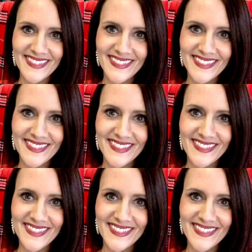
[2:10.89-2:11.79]
I
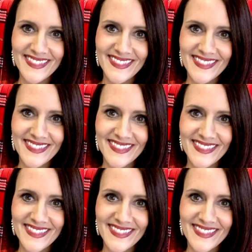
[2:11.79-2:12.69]
was
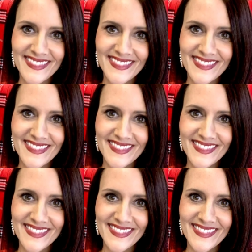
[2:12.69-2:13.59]
40 at the
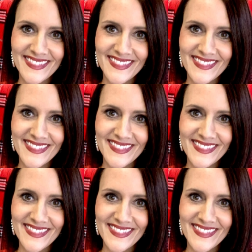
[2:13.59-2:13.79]
time.